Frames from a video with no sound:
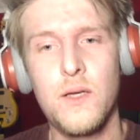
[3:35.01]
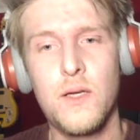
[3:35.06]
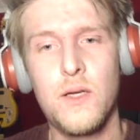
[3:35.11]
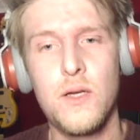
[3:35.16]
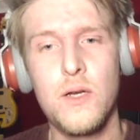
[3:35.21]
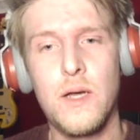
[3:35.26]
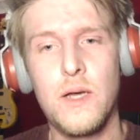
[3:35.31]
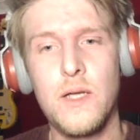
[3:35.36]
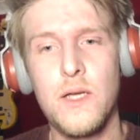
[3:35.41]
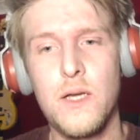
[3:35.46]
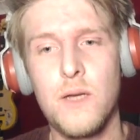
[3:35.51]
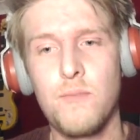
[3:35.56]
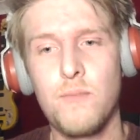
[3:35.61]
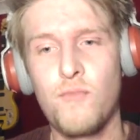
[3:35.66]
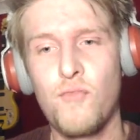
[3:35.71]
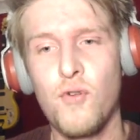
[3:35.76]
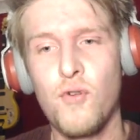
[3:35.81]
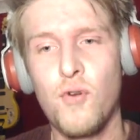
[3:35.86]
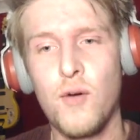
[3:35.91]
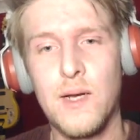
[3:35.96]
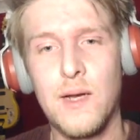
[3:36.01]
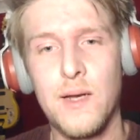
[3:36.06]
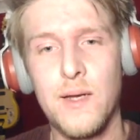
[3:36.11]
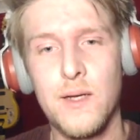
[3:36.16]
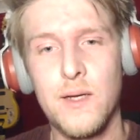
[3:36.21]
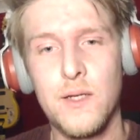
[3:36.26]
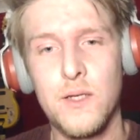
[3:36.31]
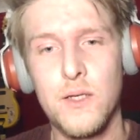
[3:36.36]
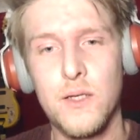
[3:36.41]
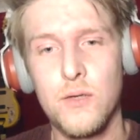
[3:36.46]
can right
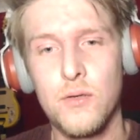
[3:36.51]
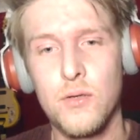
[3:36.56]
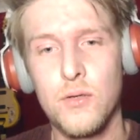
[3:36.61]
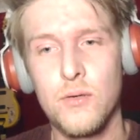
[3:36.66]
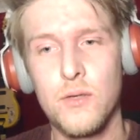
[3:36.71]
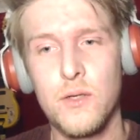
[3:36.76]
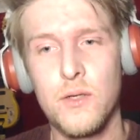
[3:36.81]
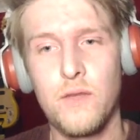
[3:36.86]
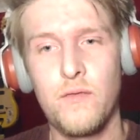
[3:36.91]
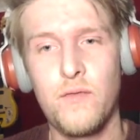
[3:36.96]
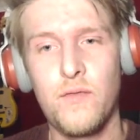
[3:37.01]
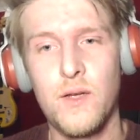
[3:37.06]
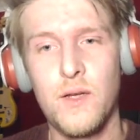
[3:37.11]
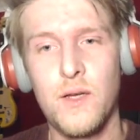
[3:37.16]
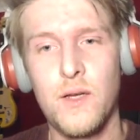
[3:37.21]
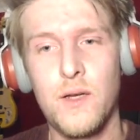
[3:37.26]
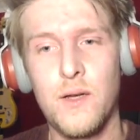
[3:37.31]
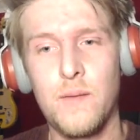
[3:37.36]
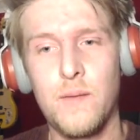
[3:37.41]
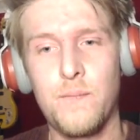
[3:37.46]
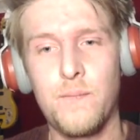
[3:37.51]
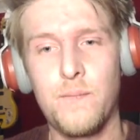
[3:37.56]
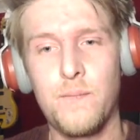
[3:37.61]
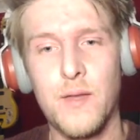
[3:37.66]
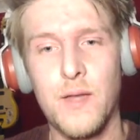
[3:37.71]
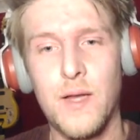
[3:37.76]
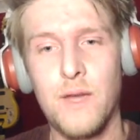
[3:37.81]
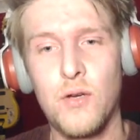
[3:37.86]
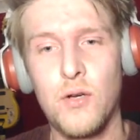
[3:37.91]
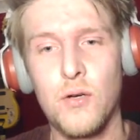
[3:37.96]
click to sort of
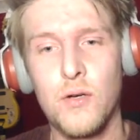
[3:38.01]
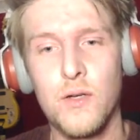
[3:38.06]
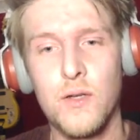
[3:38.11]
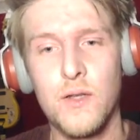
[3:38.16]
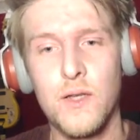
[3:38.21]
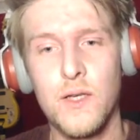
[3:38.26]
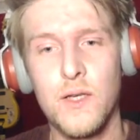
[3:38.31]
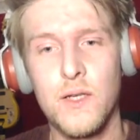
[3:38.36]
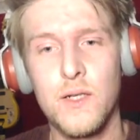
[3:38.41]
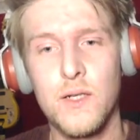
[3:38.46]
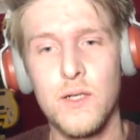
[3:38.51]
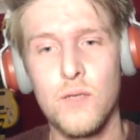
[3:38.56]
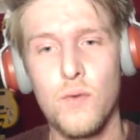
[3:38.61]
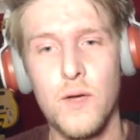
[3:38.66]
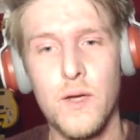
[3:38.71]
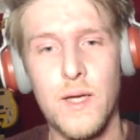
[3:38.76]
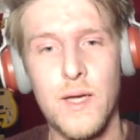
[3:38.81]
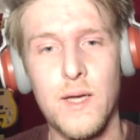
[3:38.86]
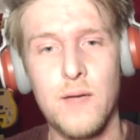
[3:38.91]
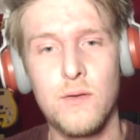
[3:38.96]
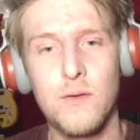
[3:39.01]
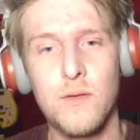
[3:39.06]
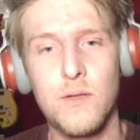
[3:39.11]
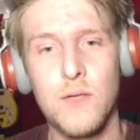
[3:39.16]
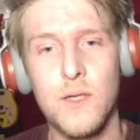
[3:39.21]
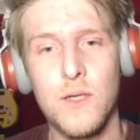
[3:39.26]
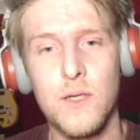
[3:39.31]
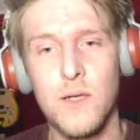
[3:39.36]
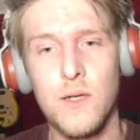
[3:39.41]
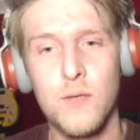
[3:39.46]
have a look at things and work
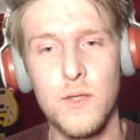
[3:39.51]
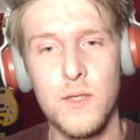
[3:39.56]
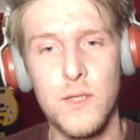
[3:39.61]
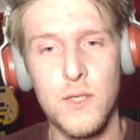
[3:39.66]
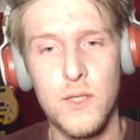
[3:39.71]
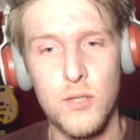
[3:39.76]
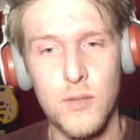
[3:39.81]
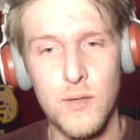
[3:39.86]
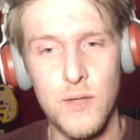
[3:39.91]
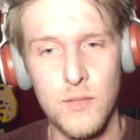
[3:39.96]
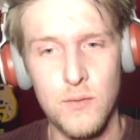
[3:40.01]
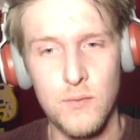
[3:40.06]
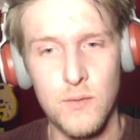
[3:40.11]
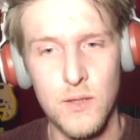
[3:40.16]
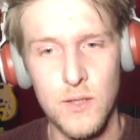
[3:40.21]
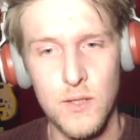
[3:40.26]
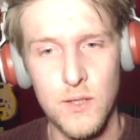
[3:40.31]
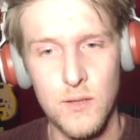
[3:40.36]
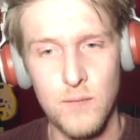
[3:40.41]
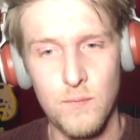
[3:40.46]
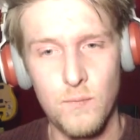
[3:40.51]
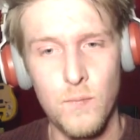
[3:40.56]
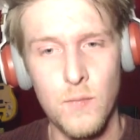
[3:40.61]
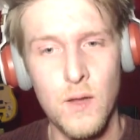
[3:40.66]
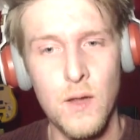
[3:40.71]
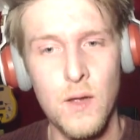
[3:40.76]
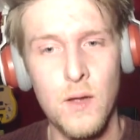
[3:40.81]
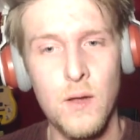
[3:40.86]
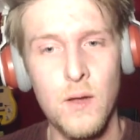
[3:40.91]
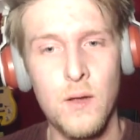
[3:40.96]
out what the situation with us
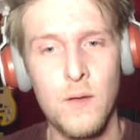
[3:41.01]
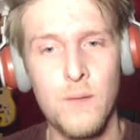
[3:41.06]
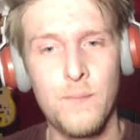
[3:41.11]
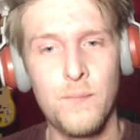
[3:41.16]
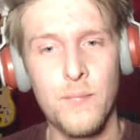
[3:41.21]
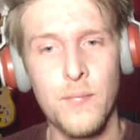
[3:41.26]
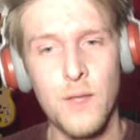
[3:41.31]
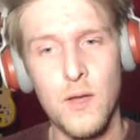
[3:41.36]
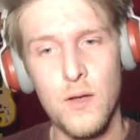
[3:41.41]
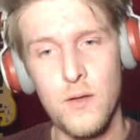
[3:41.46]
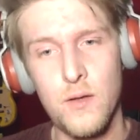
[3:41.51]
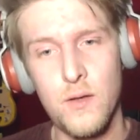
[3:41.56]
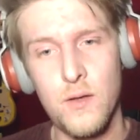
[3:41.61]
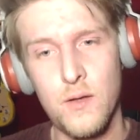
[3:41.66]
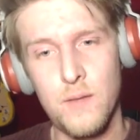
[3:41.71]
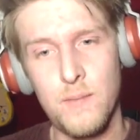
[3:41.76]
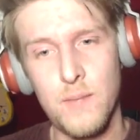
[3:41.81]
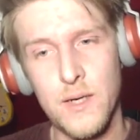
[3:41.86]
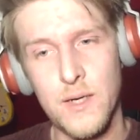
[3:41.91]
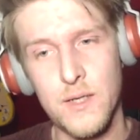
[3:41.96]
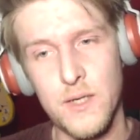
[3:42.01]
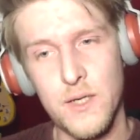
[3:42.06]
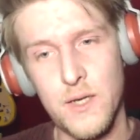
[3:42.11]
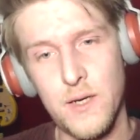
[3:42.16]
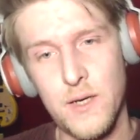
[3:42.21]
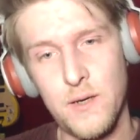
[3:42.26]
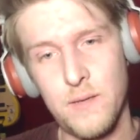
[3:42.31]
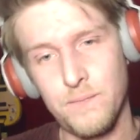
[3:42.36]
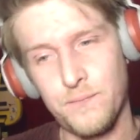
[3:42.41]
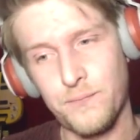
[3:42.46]
is.
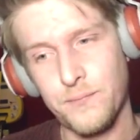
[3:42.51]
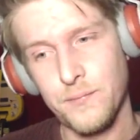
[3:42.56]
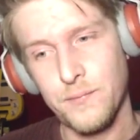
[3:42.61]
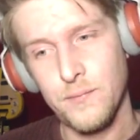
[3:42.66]
Magazine.